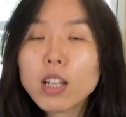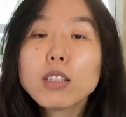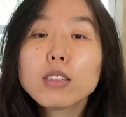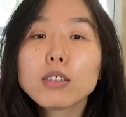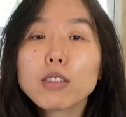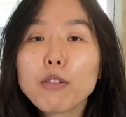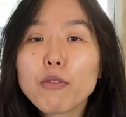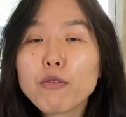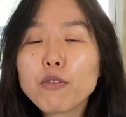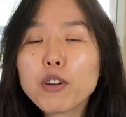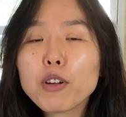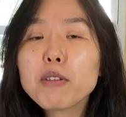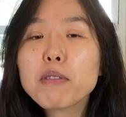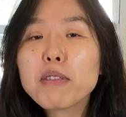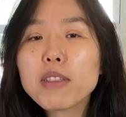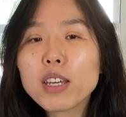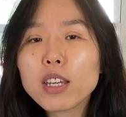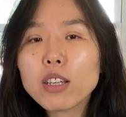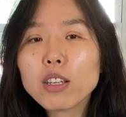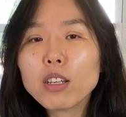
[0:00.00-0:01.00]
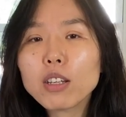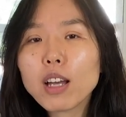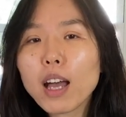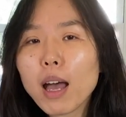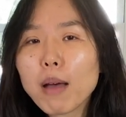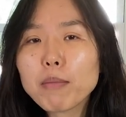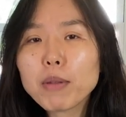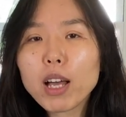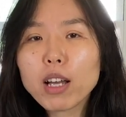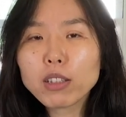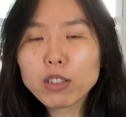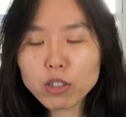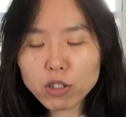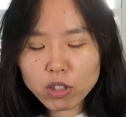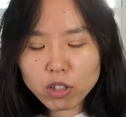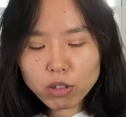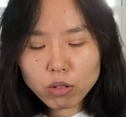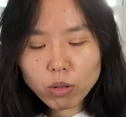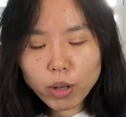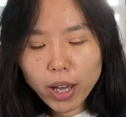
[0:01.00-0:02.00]
The first thing I'm gonna
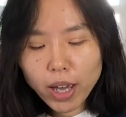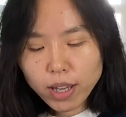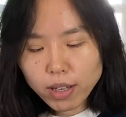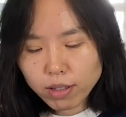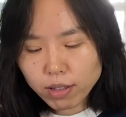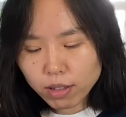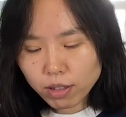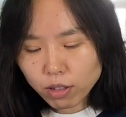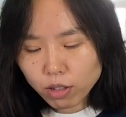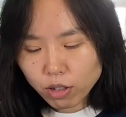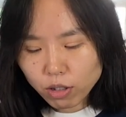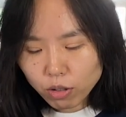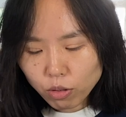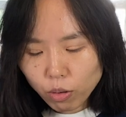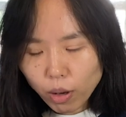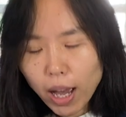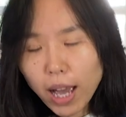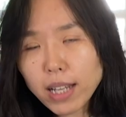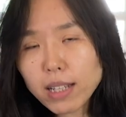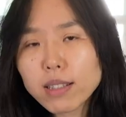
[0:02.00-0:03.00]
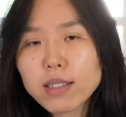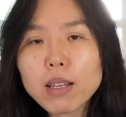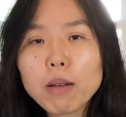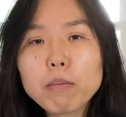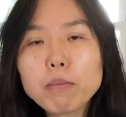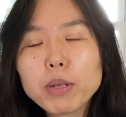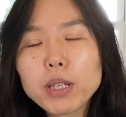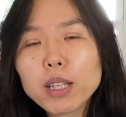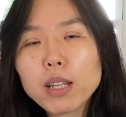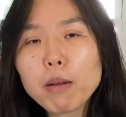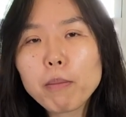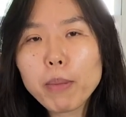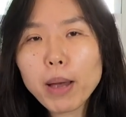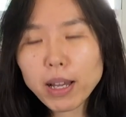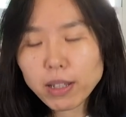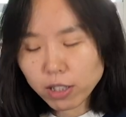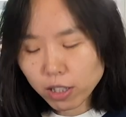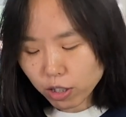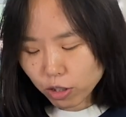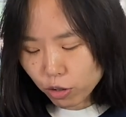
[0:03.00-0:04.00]
do is to add some peanut
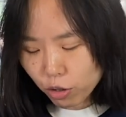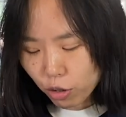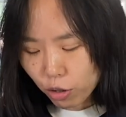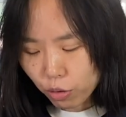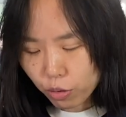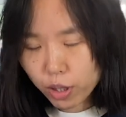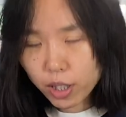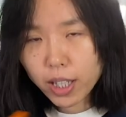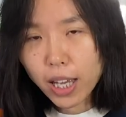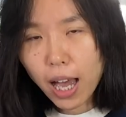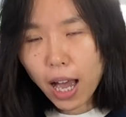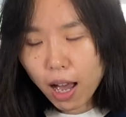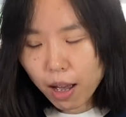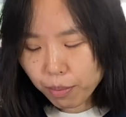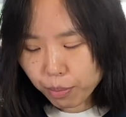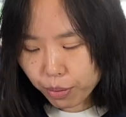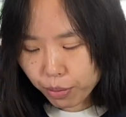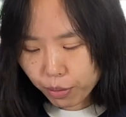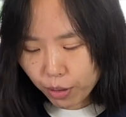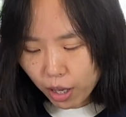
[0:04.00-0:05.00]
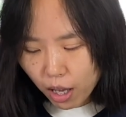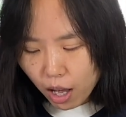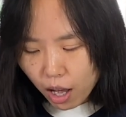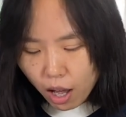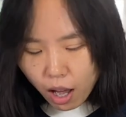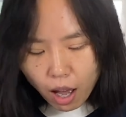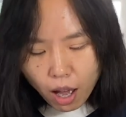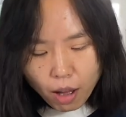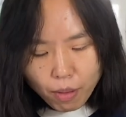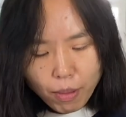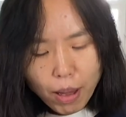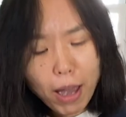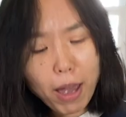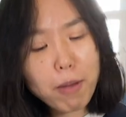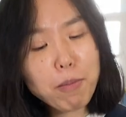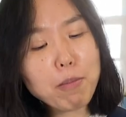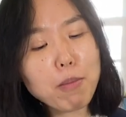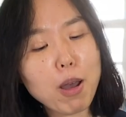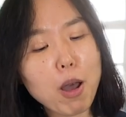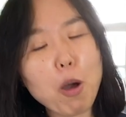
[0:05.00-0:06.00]
butter to the cup. I'm
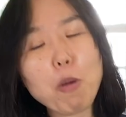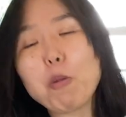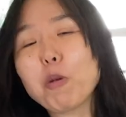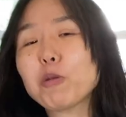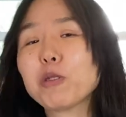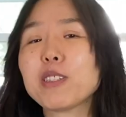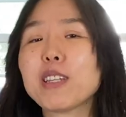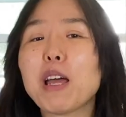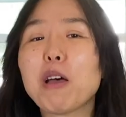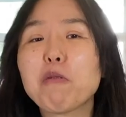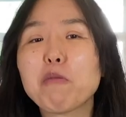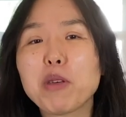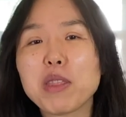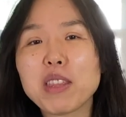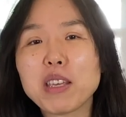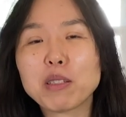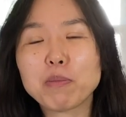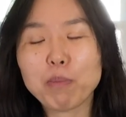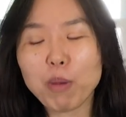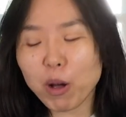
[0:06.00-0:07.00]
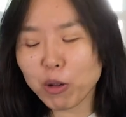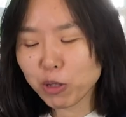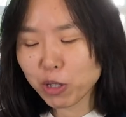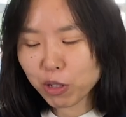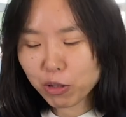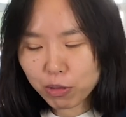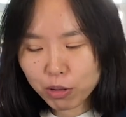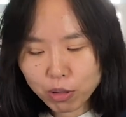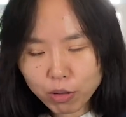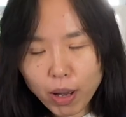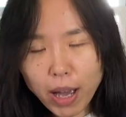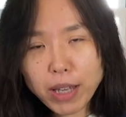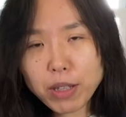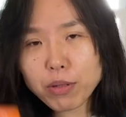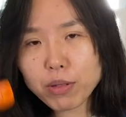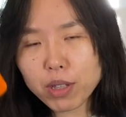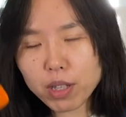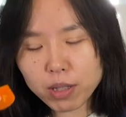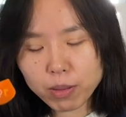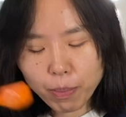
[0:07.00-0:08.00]
almost done with this bottle, so I use
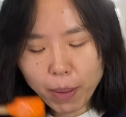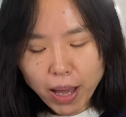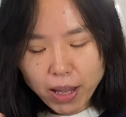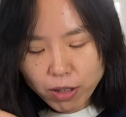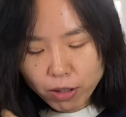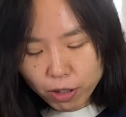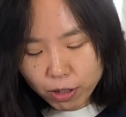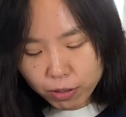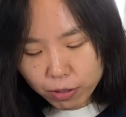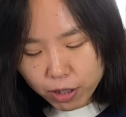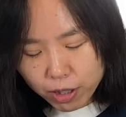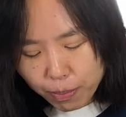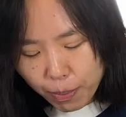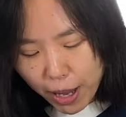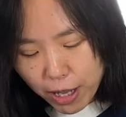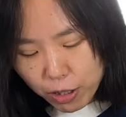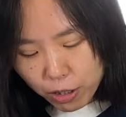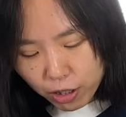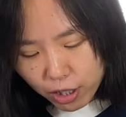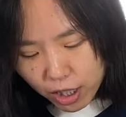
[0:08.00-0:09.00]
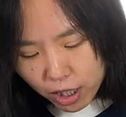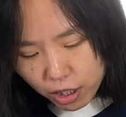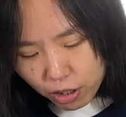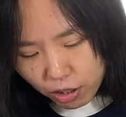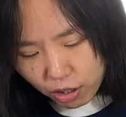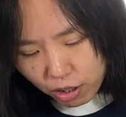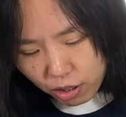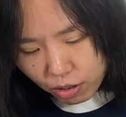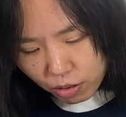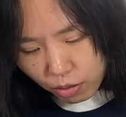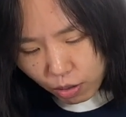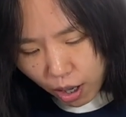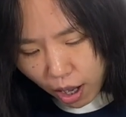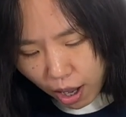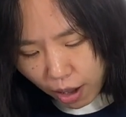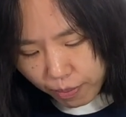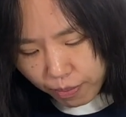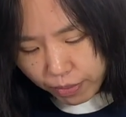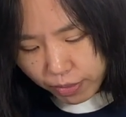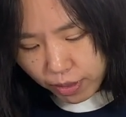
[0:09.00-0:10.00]
the spatula to
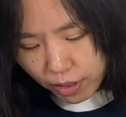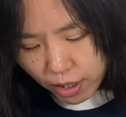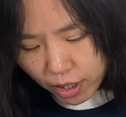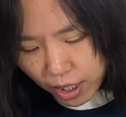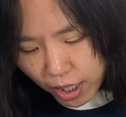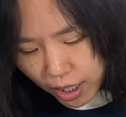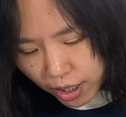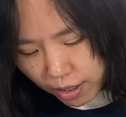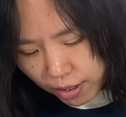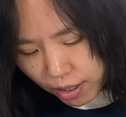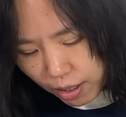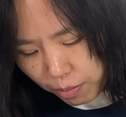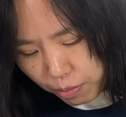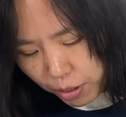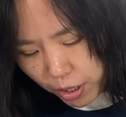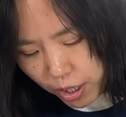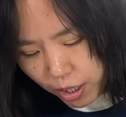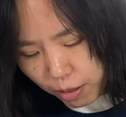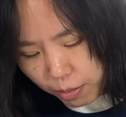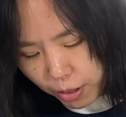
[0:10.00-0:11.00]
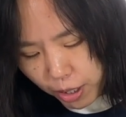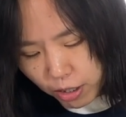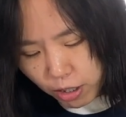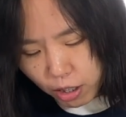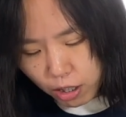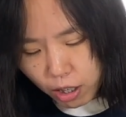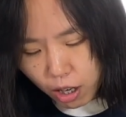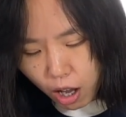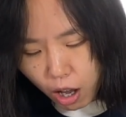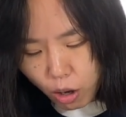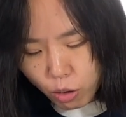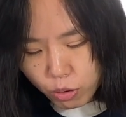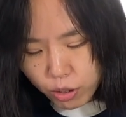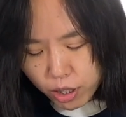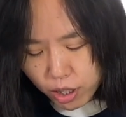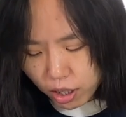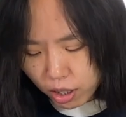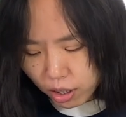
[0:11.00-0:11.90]
take some peanut butter out